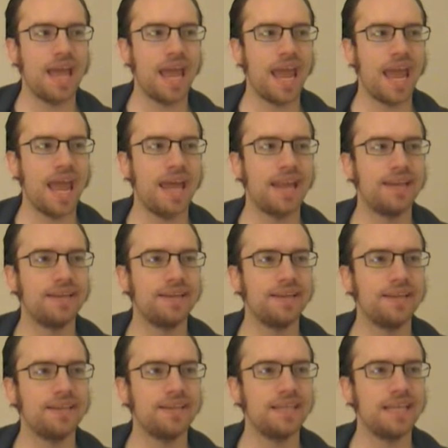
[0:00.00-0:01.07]
and
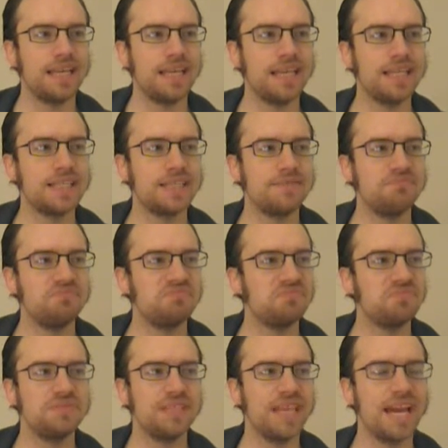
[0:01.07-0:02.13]
it,
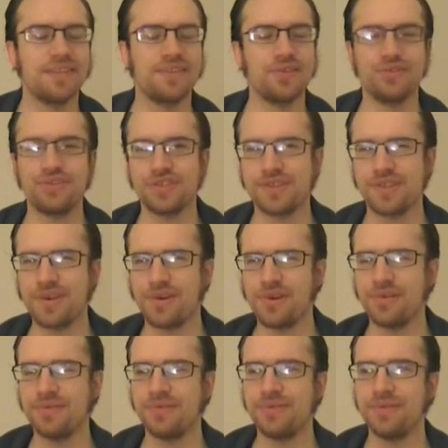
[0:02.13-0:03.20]
yeah, they're just
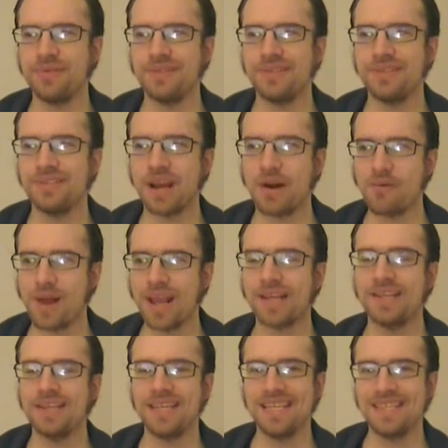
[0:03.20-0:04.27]
they're
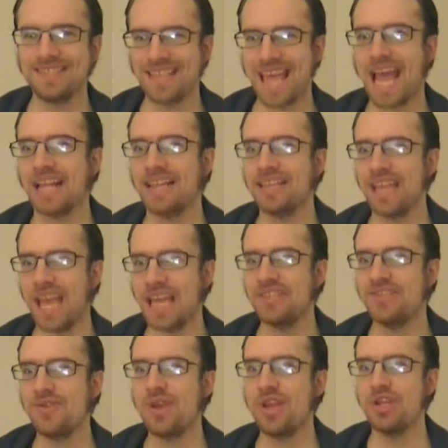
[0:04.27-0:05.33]
directed exactly
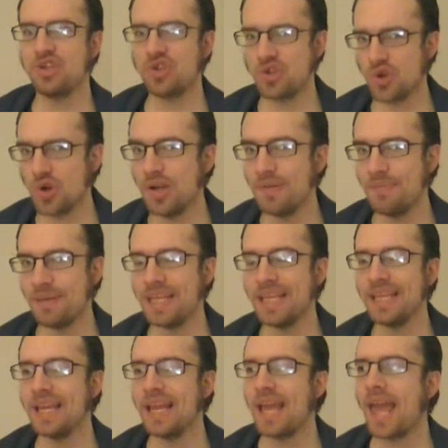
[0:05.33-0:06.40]
as they should be.